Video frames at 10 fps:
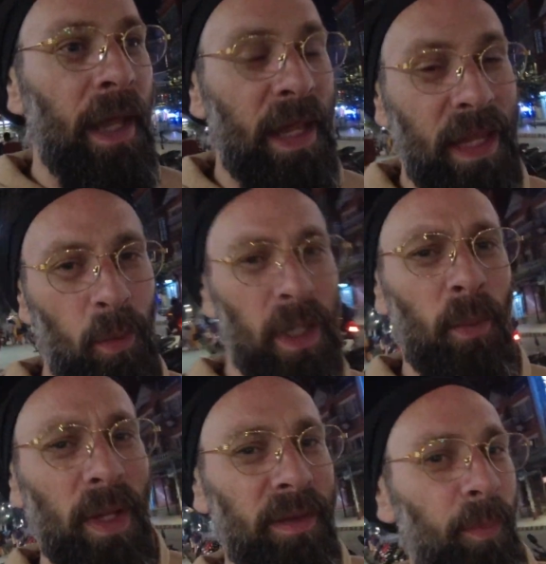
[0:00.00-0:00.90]
And then when I
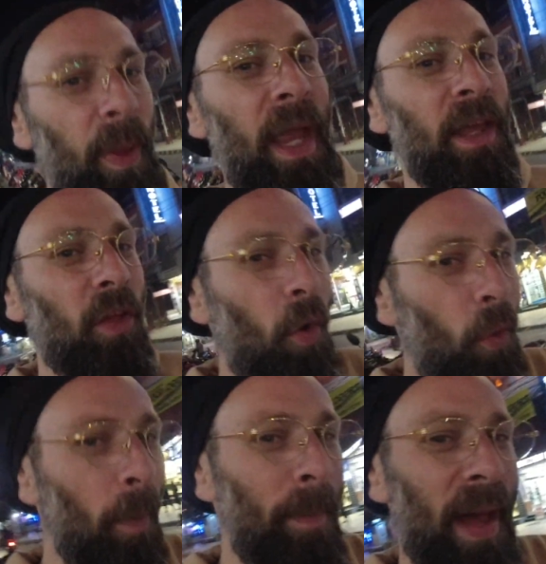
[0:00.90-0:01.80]
went to pay, the
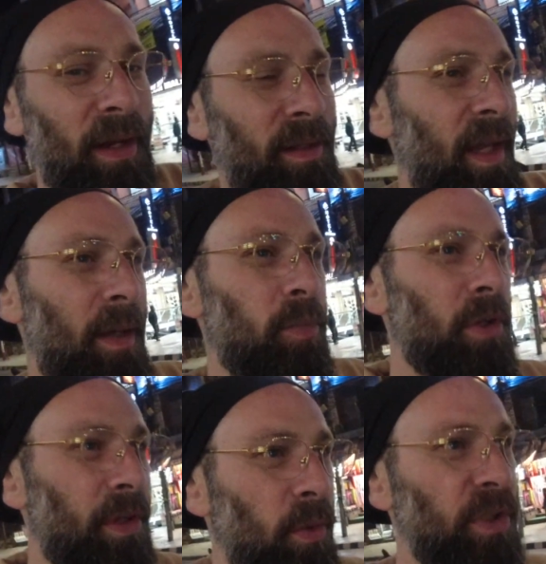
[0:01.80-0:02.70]
whole back
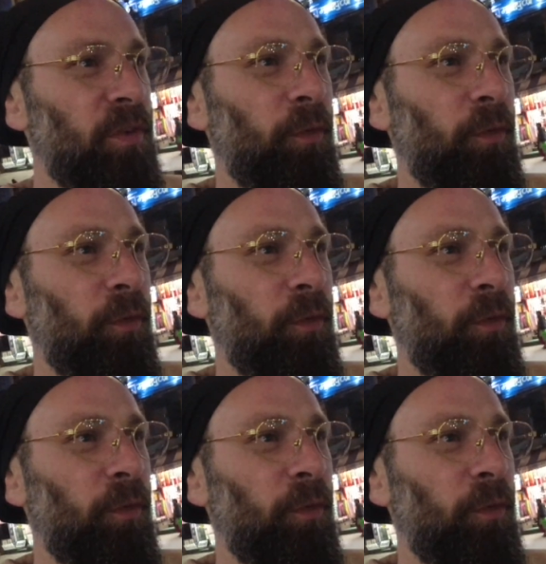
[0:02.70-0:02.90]
table, there was